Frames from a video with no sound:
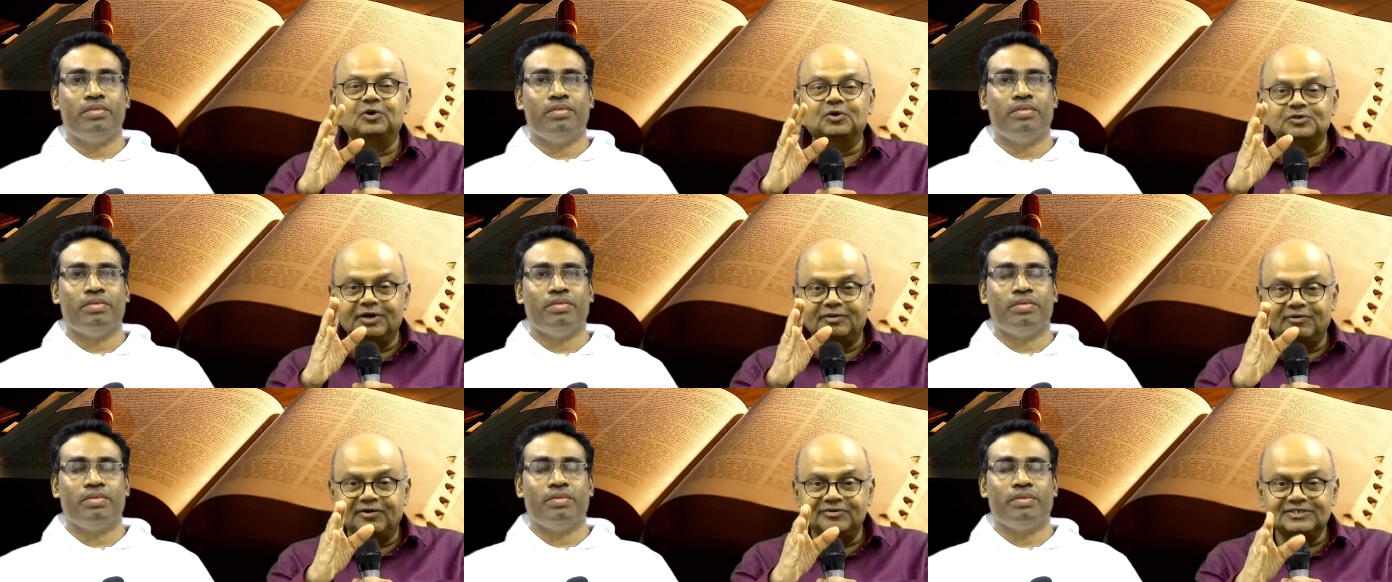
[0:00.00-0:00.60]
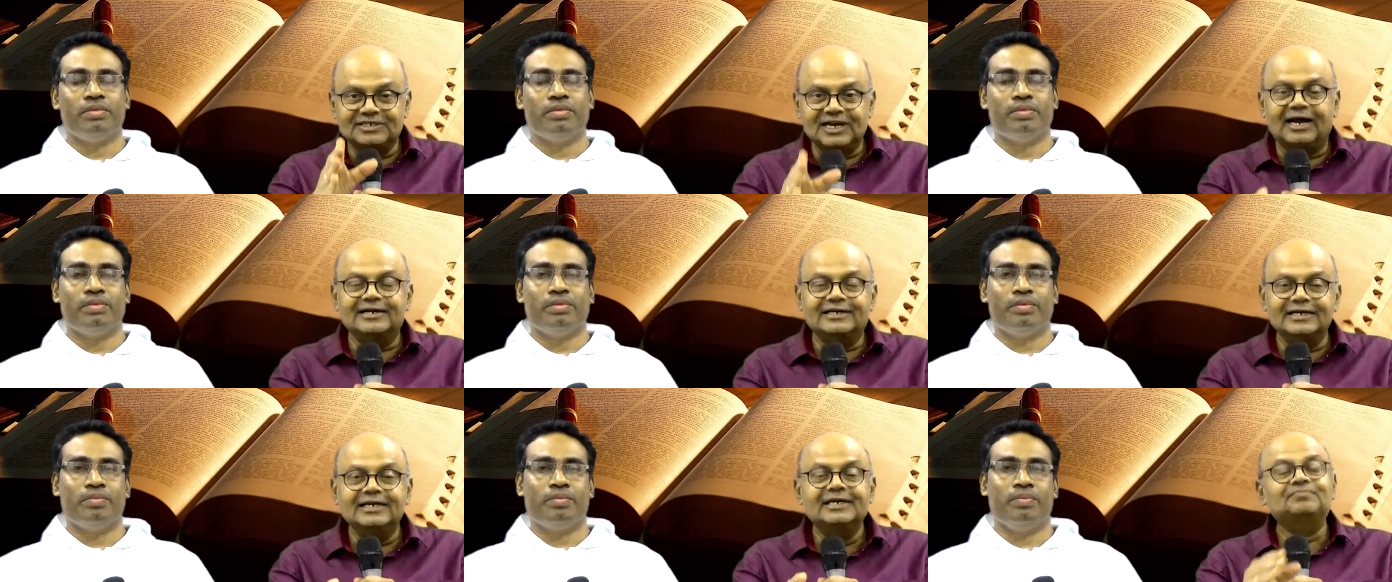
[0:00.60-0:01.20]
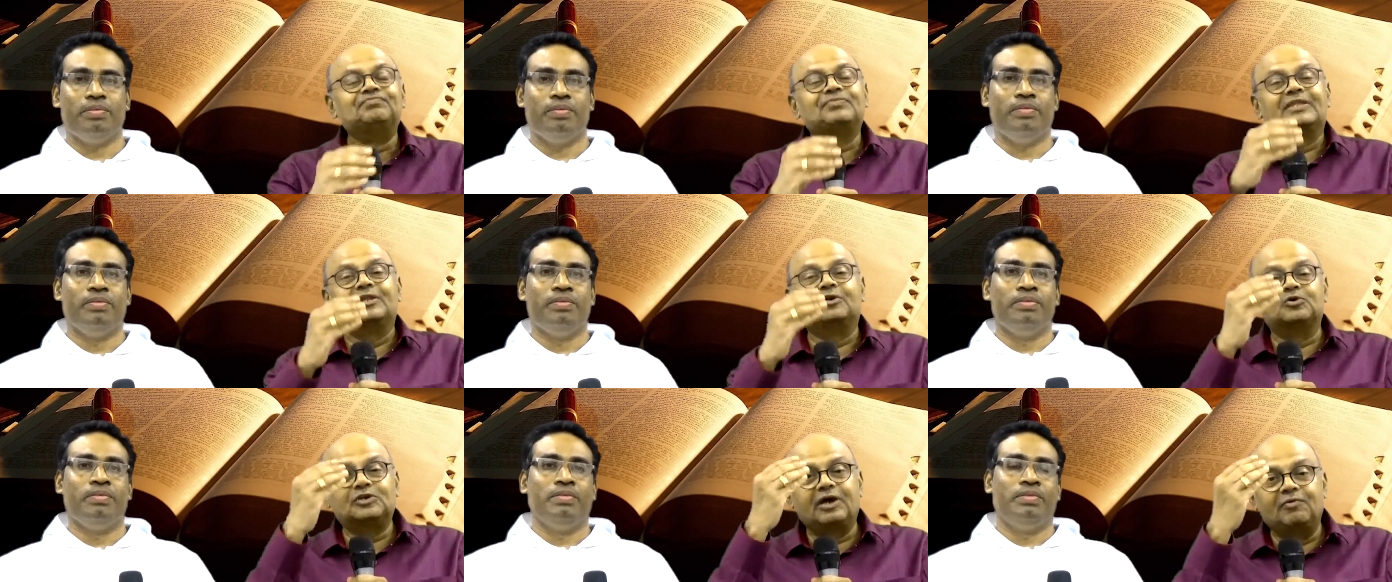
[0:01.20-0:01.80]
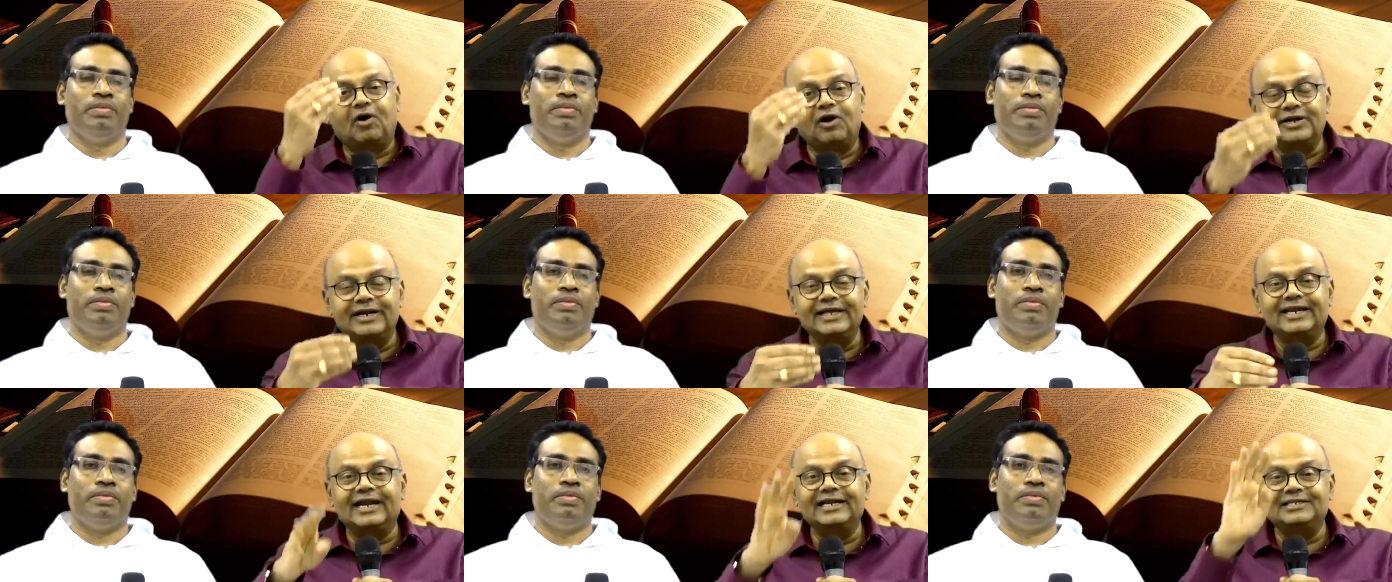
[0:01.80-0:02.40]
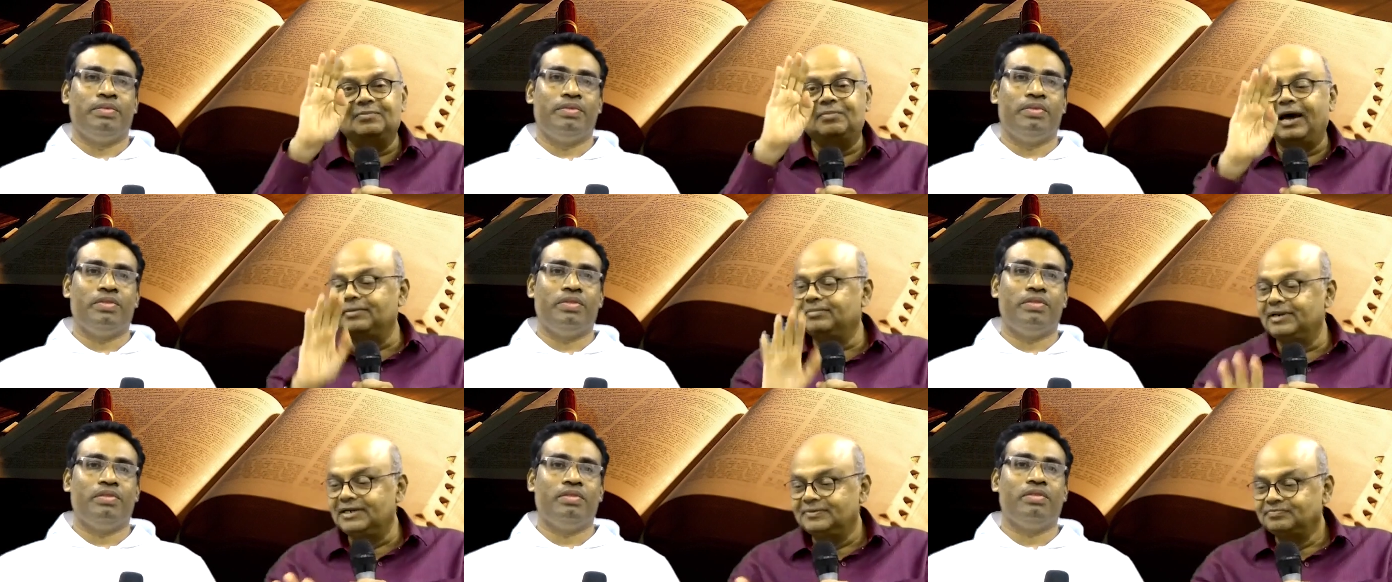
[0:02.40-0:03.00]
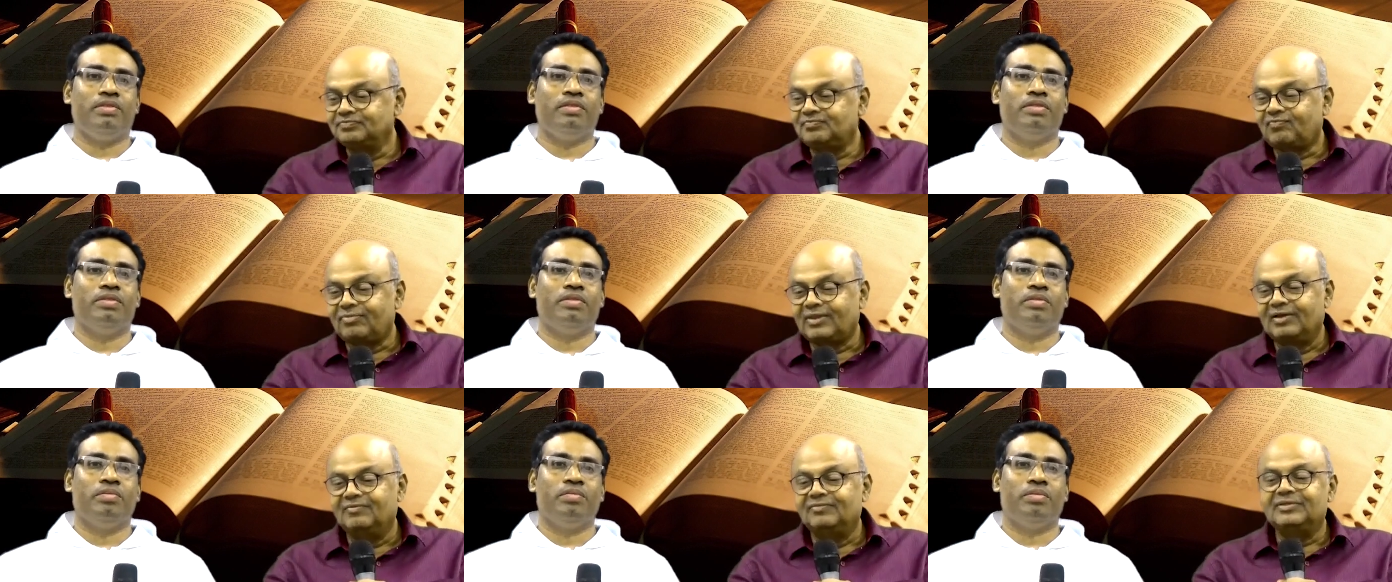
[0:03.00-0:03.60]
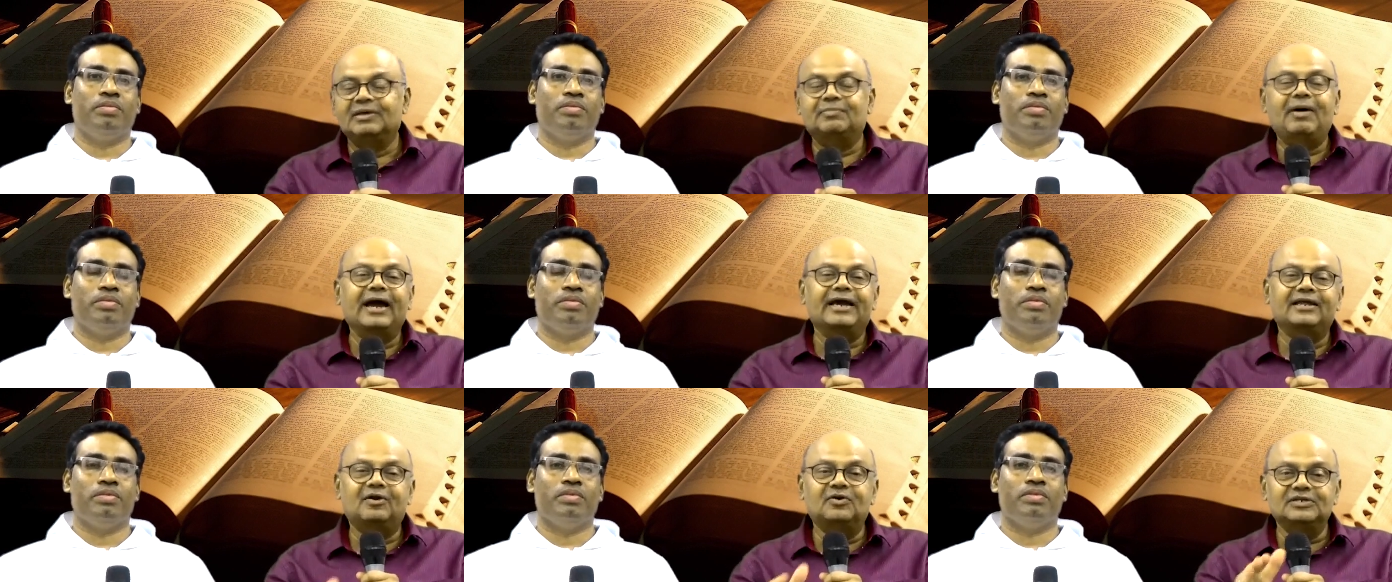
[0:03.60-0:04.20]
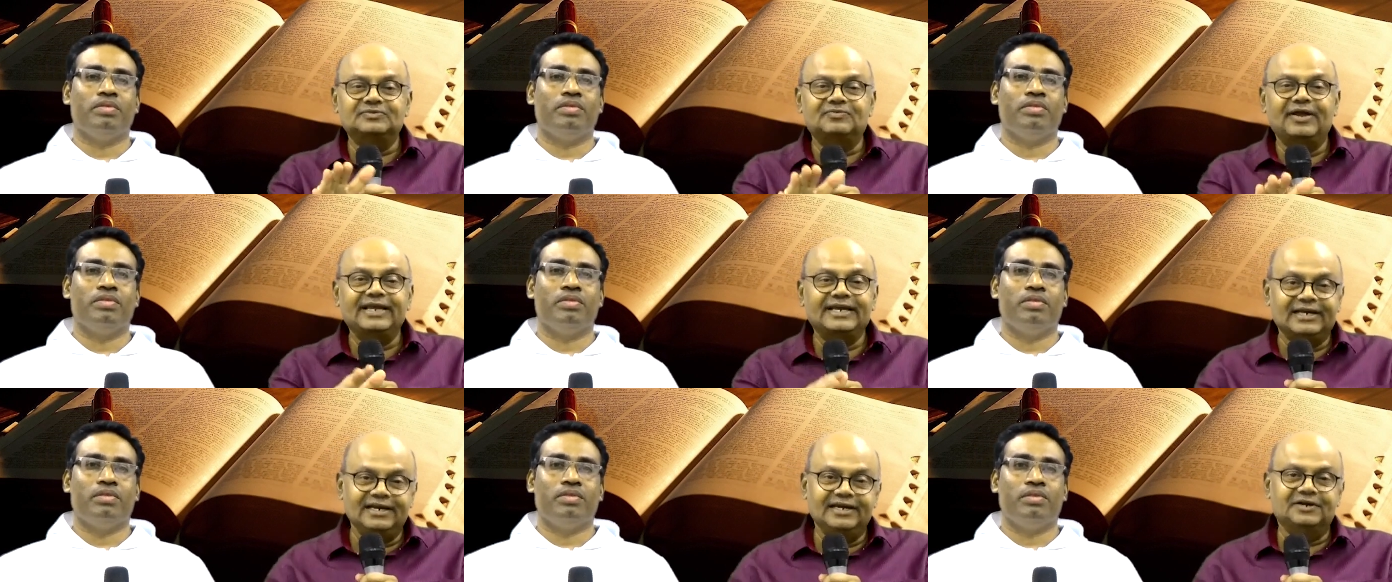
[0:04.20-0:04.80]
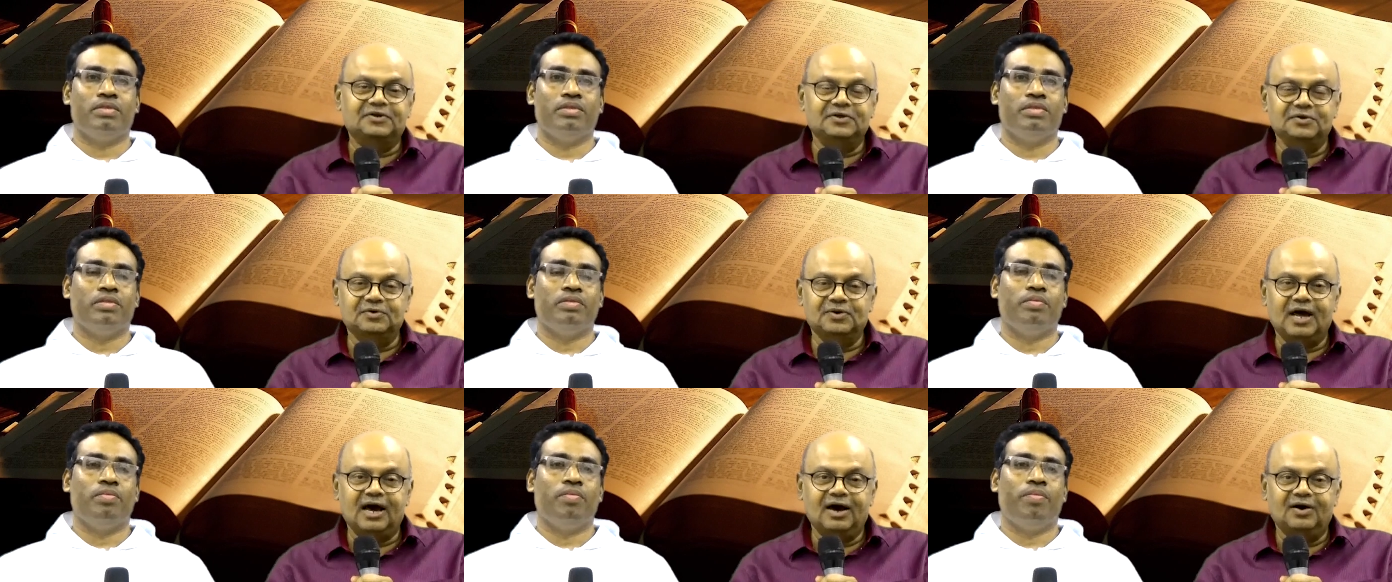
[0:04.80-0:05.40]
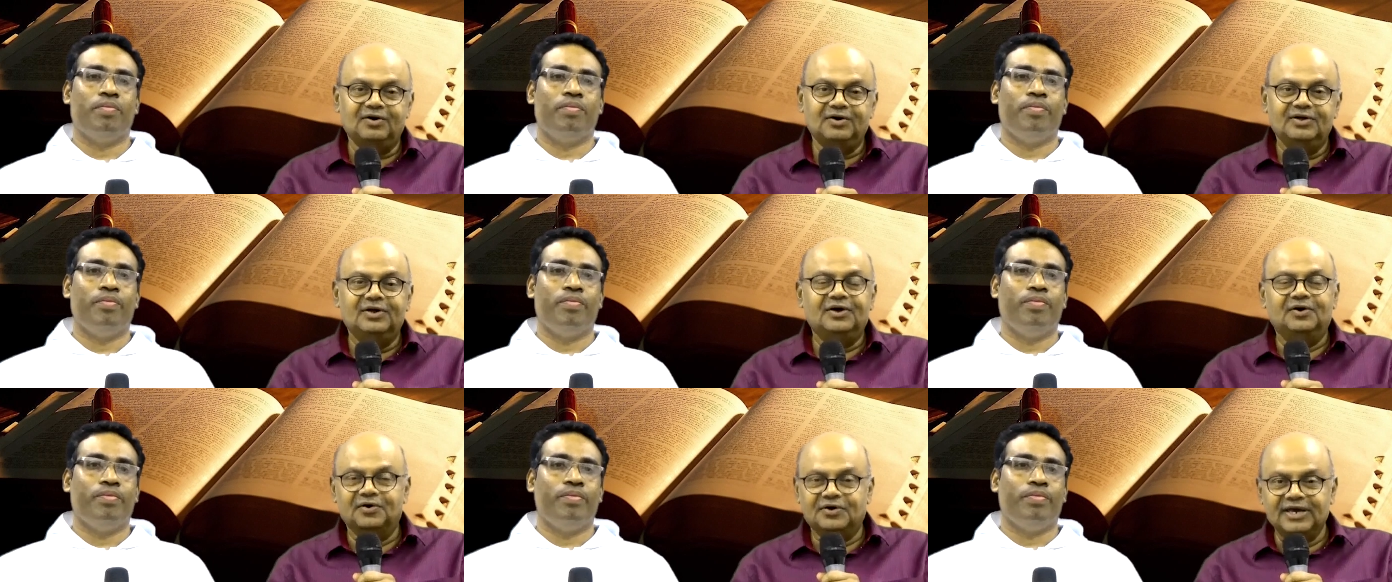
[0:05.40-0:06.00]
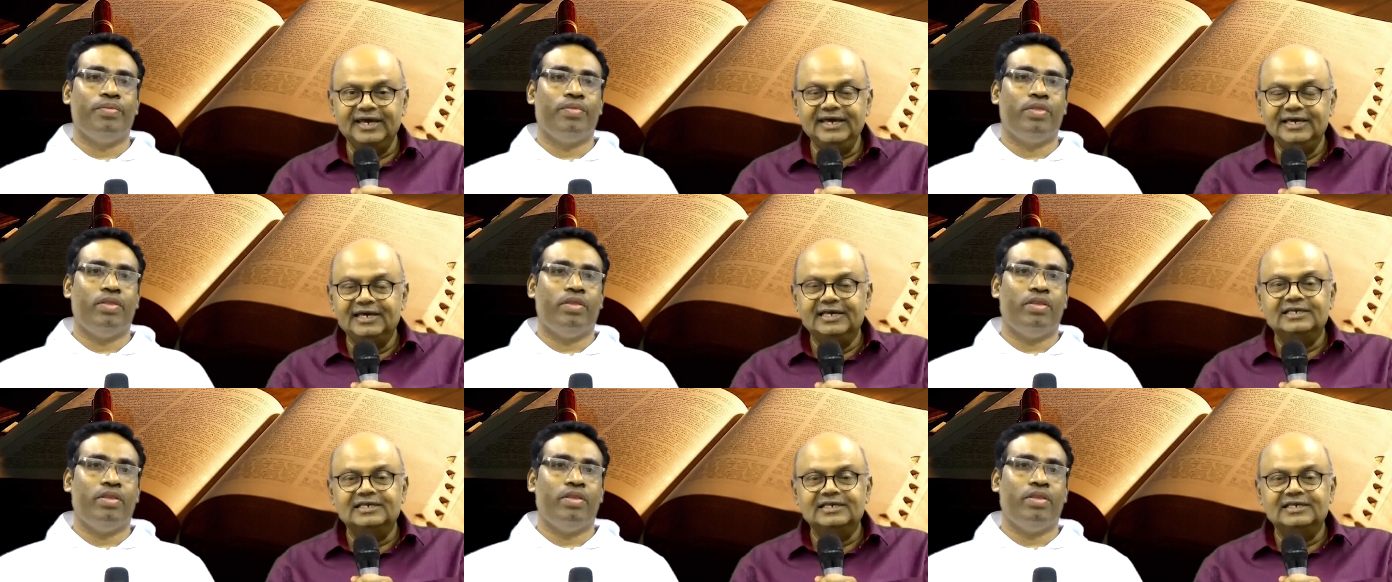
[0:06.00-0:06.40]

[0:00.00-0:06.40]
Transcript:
Speaker 1: those who have not started. Those who have already read the Bible, the background is very clear to you now. Okay?